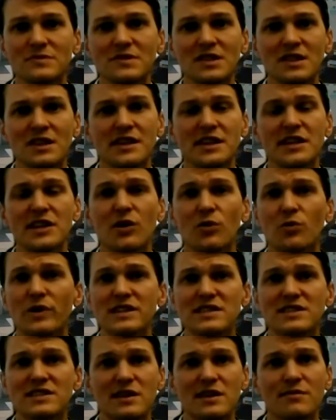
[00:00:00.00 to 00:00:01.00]

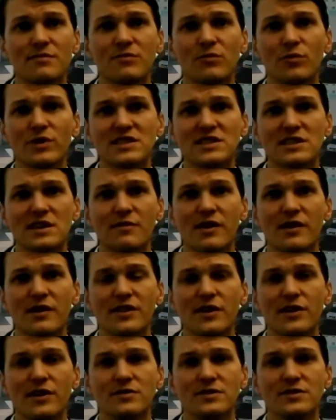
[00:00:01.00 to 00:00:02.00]
with some of
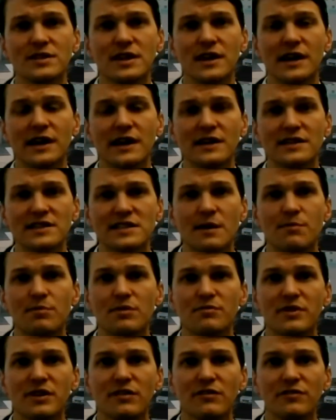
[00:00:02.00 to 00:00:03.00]
those
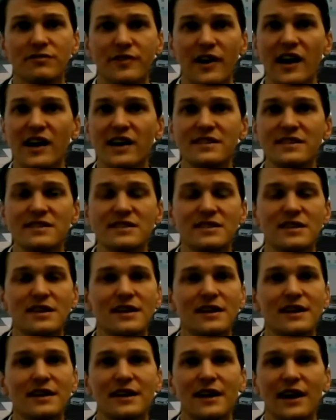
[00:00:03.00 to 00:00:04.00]
supplemental funds,
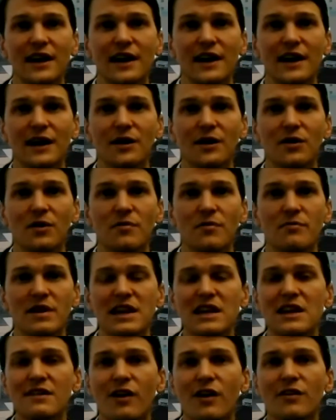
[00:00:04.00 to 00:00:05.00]

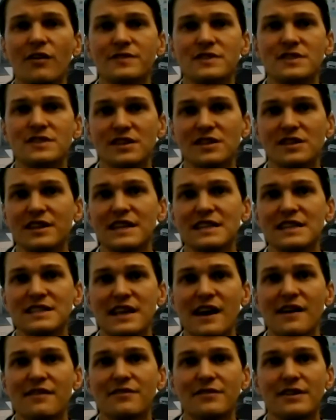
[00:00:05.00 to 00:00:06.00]
many of our facilities
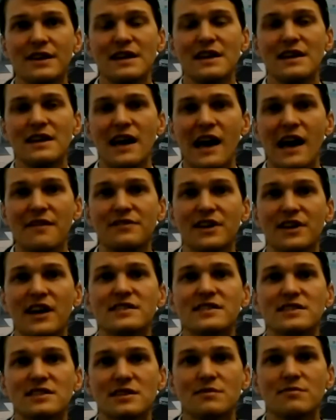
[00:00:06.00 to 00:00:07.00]
have
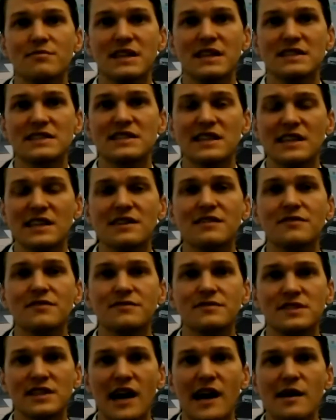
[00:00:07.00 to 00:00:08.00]
done some incentive
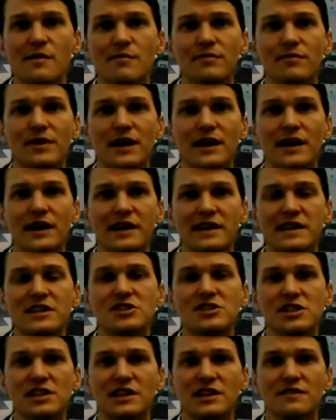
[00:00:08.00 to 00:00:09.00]
type
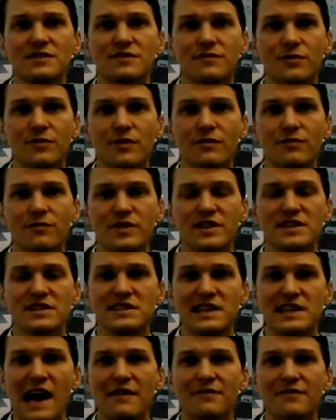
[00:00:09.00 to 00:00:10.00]
initiatives for the
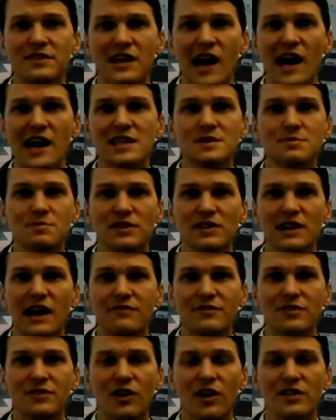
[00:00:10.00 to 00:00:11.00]
staff in the hospital
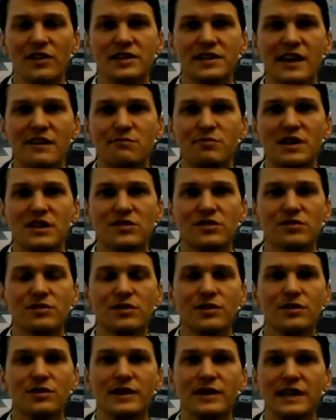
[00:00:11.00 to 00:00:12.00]
after all that they've been
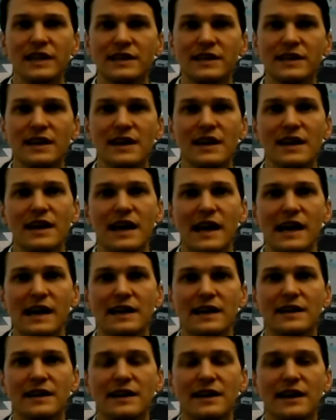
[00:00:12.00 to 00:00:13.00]
through,
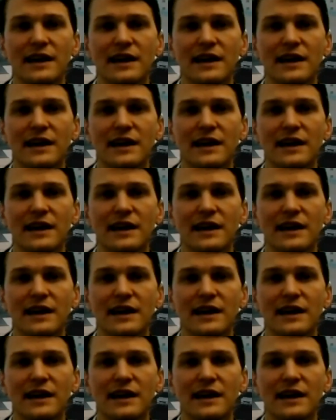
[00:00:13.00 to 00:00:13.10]
and